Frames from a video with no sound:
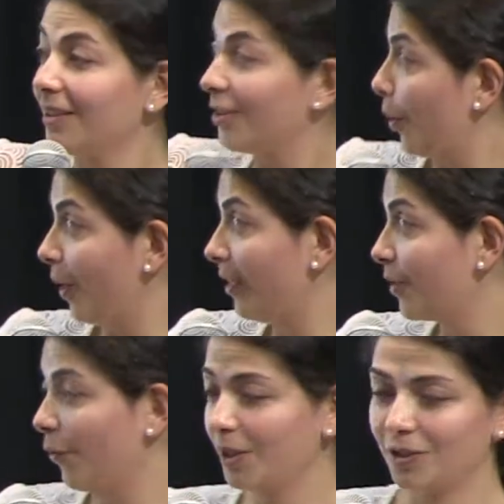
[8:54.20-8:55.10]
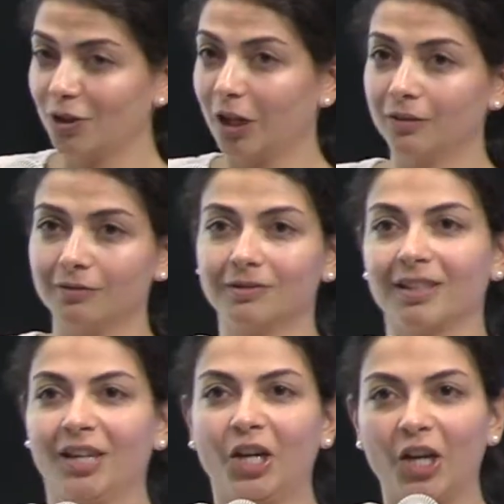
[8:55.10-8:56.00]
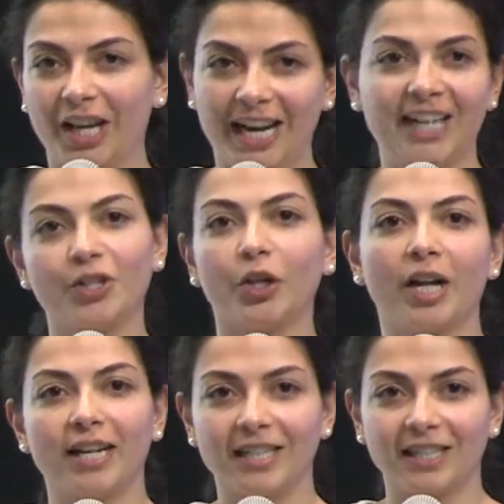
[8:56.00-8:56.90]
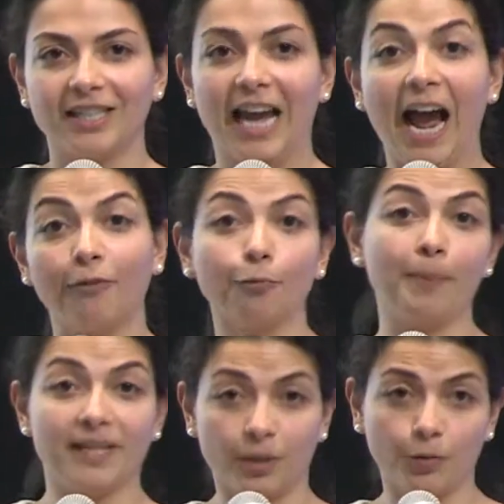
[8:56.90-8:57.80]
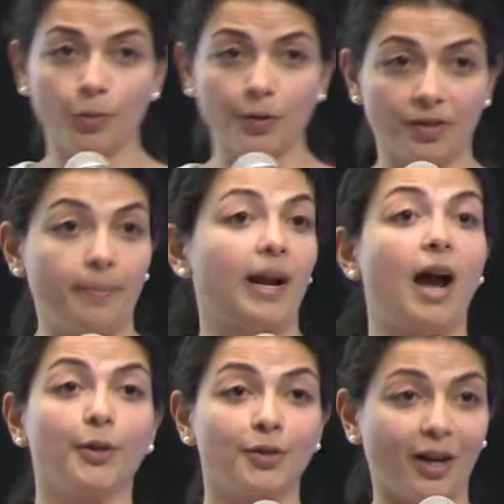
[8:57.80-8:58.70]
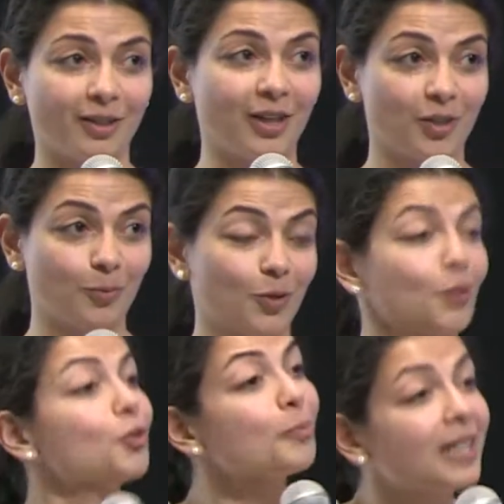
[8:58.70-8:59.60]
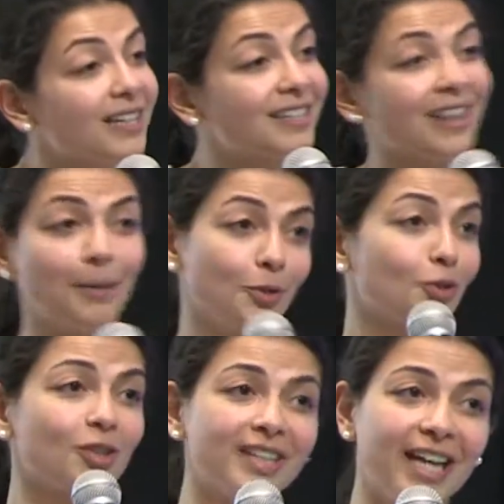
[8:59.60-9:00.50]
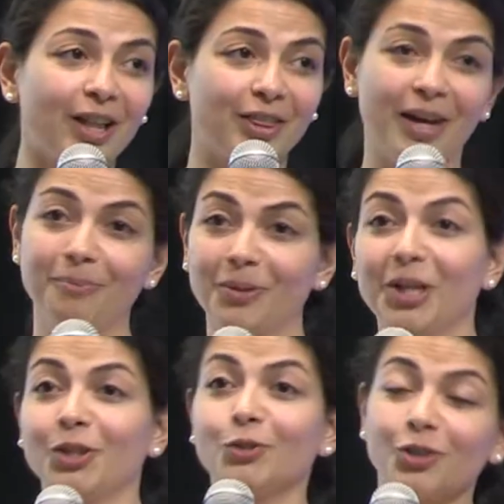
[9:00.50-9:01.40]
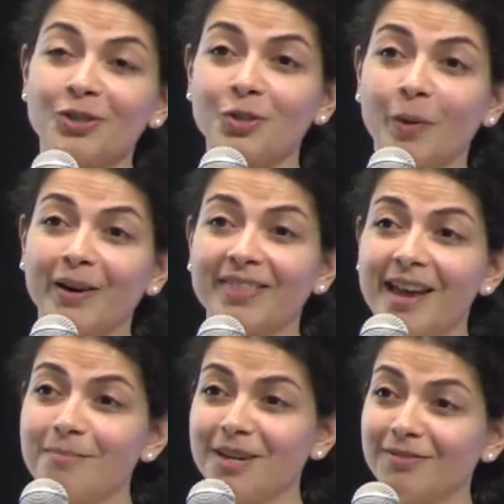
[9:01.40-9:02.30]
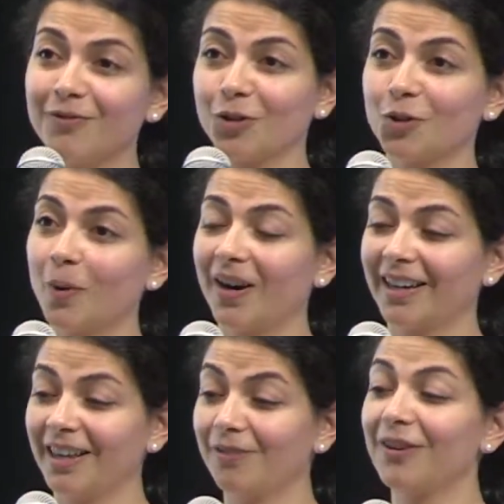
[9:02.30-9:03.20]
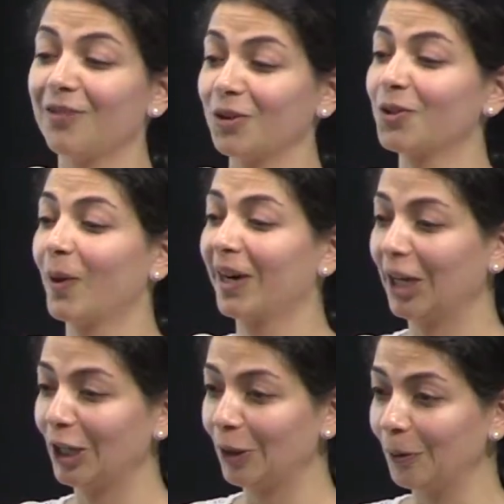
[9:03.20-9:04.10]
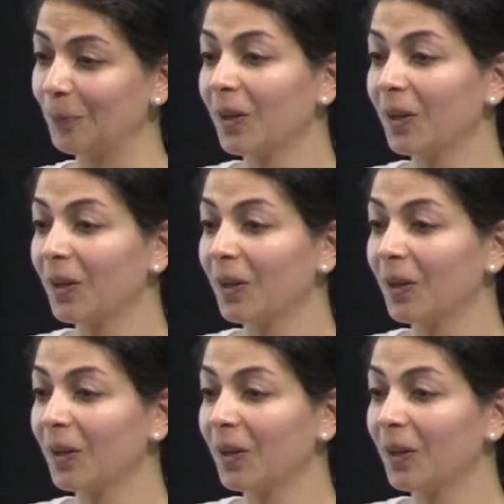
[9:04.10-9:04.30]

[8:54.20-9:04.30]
So in this voice and tone, it's a good idea to have basic rules about how you talk to customers. You should be nice to them, you shouldn't yell at them, you shouldn't swear at them even if they're swearing at you.